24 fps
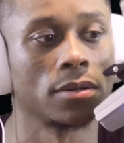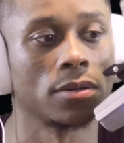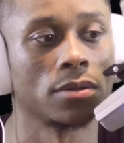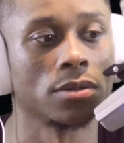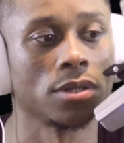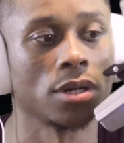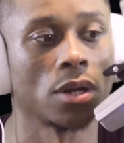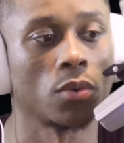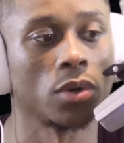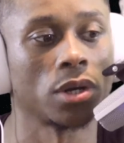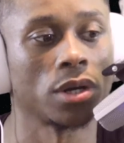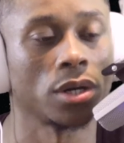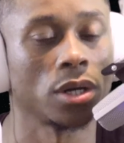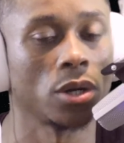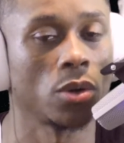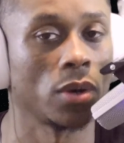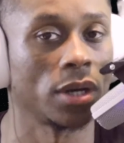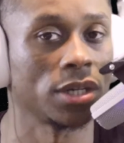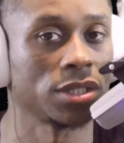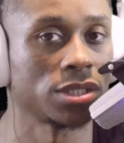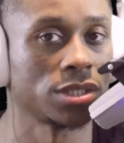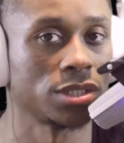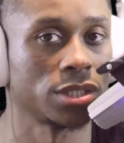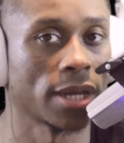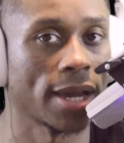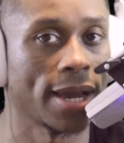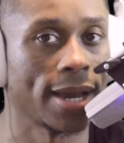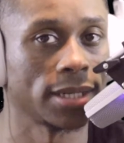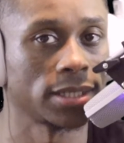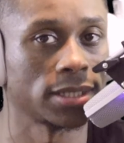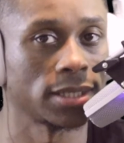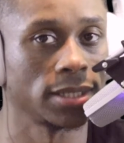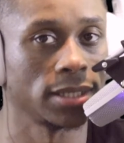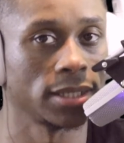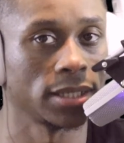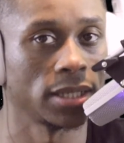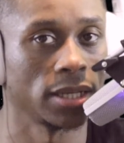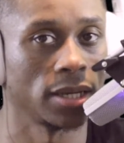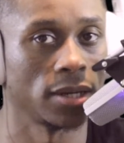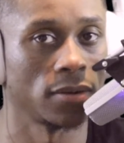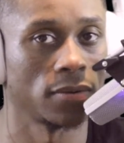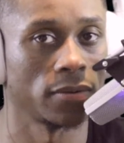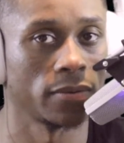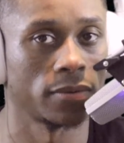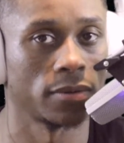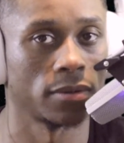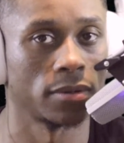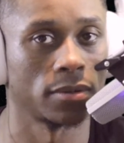what are the questions you're asking yourself?
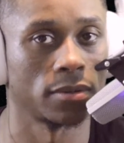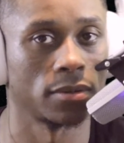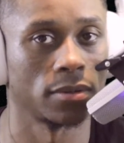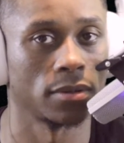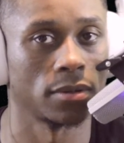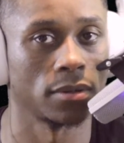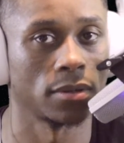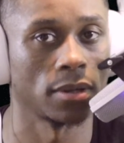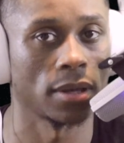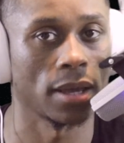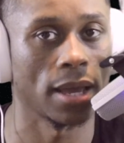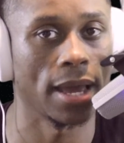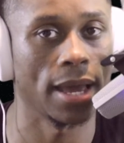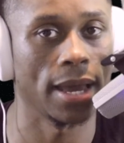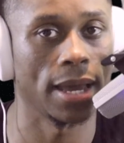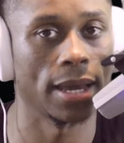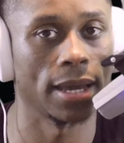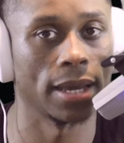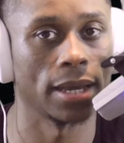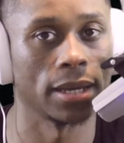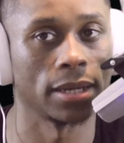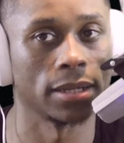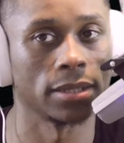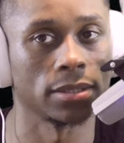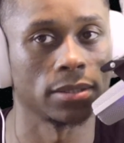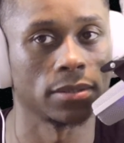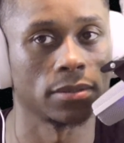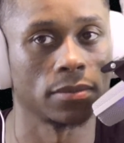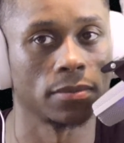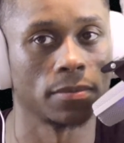And